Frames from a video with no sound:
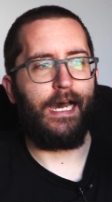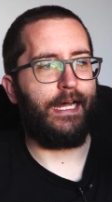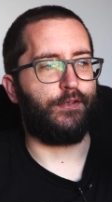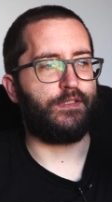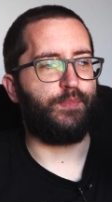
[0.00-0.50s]

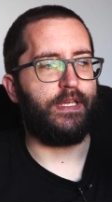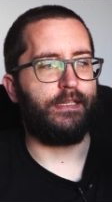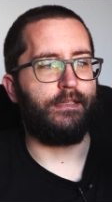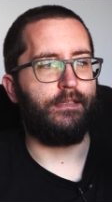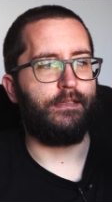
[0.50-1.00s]
and there's
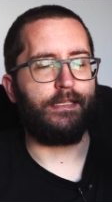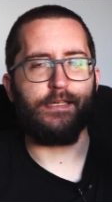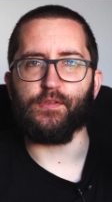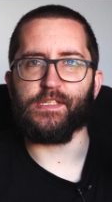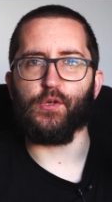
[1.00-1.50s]
been
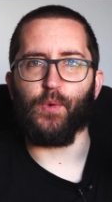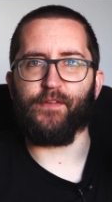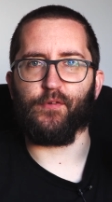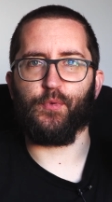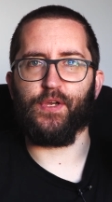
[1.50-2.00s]
little to no
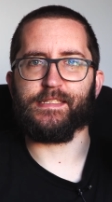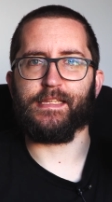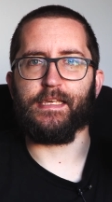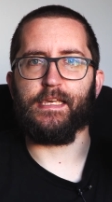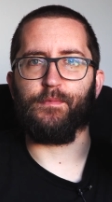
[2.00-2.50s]
effort put into
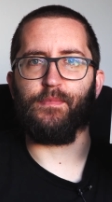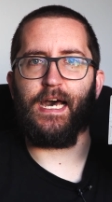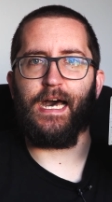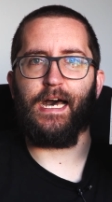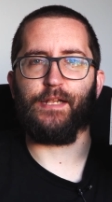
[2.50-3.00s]
the game,
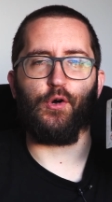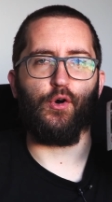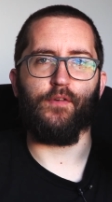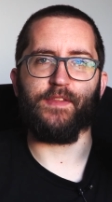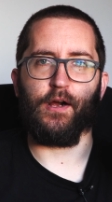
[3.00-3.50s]
and
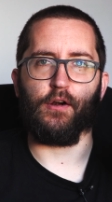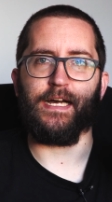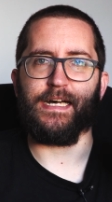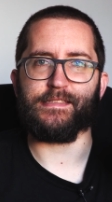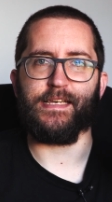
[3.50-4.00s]
all of the
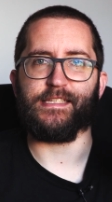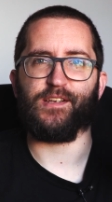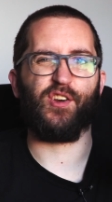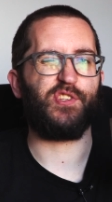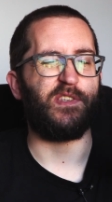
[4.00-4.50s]
art assets
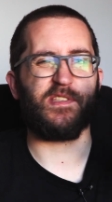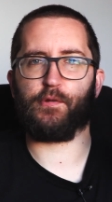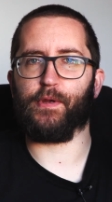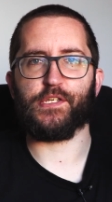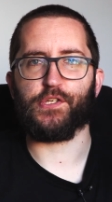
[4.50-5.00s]
are just
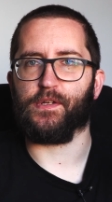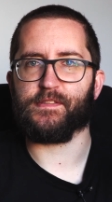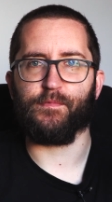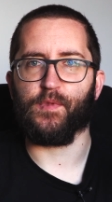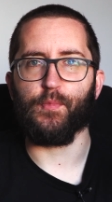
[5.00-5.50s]

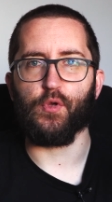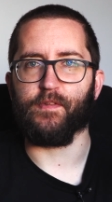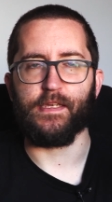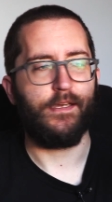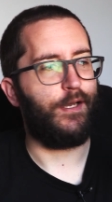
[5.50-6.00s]
screenshots from the
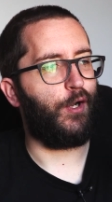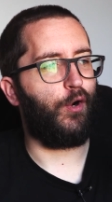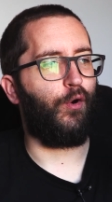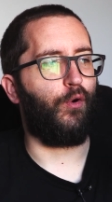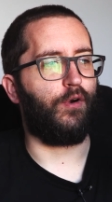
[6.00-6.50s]
movie
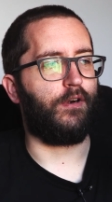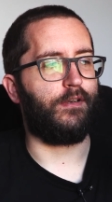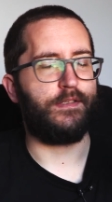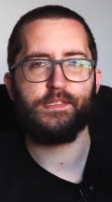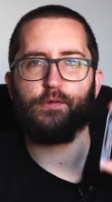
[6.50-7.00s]

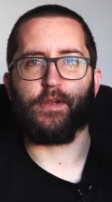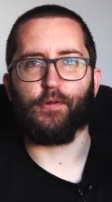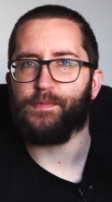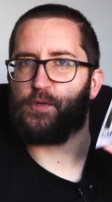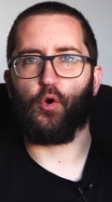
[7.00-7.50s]
or screen
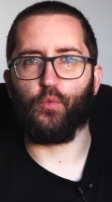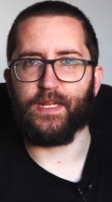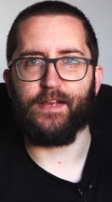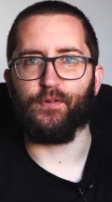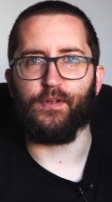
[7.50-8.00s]
grabs or
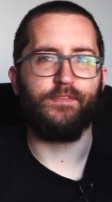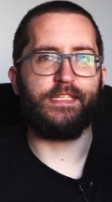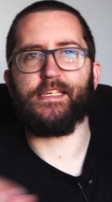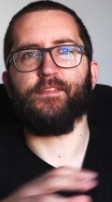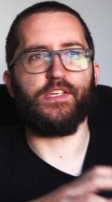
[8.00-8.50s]
whatever of
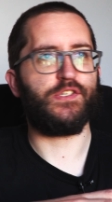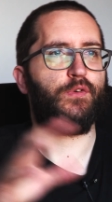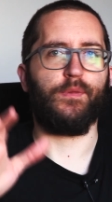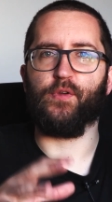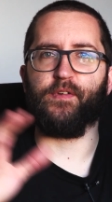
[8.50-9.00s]
the TV
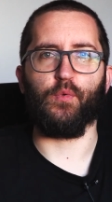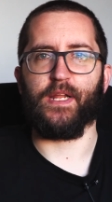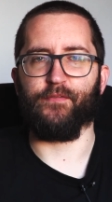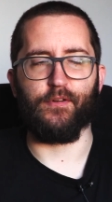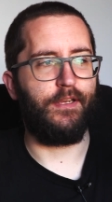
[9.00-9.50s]
show, the movie,
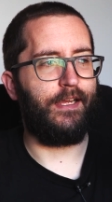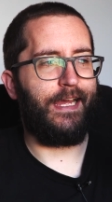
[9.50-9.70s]
whatever.